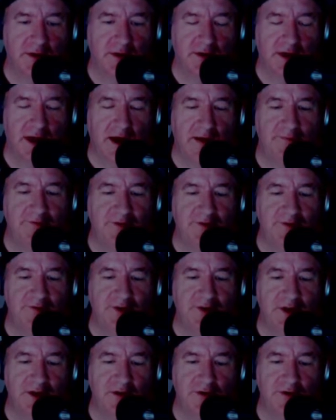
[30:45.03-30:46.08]
I'm
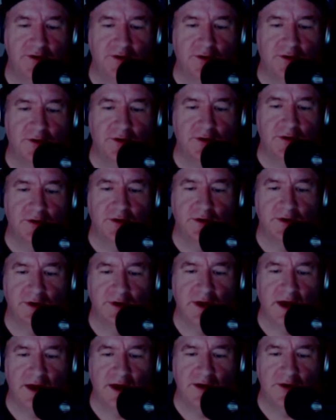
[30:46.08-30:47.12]
15 years old.
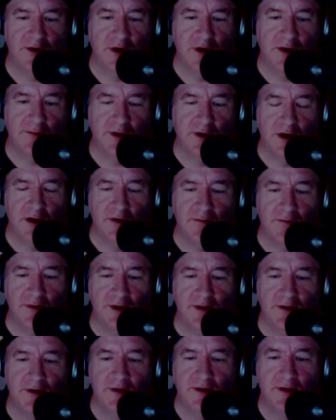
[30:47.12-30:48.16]
I know I'm young,
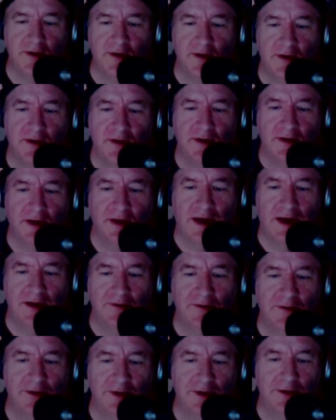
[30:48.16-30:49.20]
but I
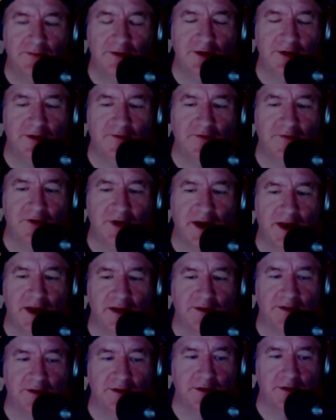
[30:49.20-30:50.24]
really am looking for an
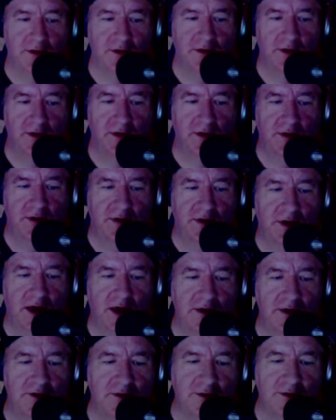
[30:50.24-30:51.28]
answer. I
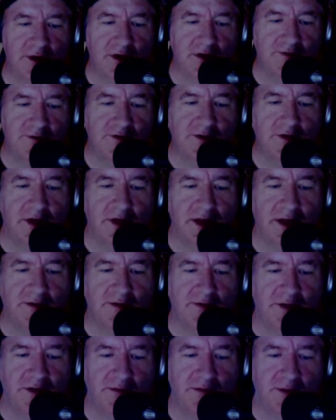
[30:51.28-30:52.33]
know none of you can give
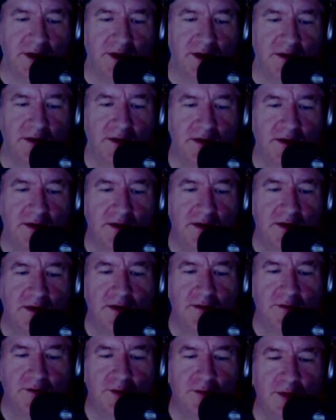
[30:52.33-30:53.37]
it to me,
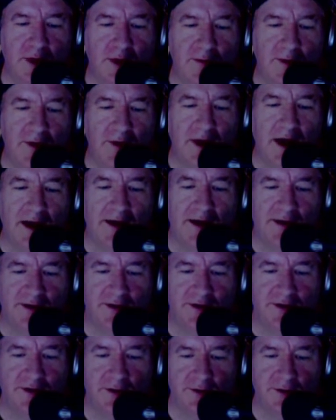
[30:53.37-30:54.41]
but maybe
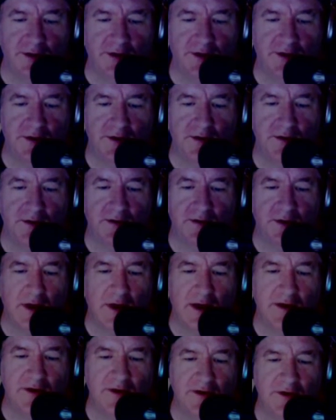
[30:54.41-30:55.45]
guidance to it.
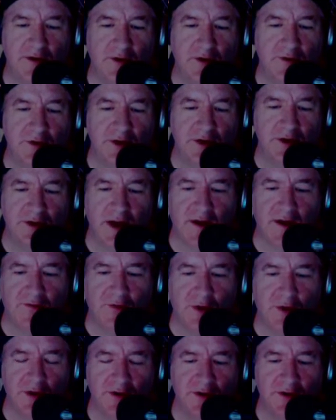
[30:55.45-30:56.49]
I just don't just have
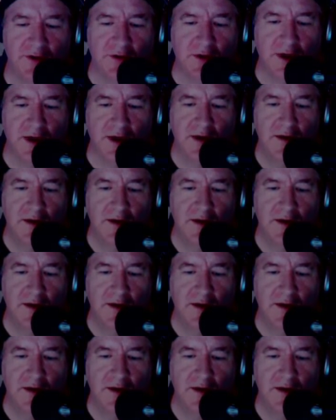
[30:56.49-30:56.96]
one story,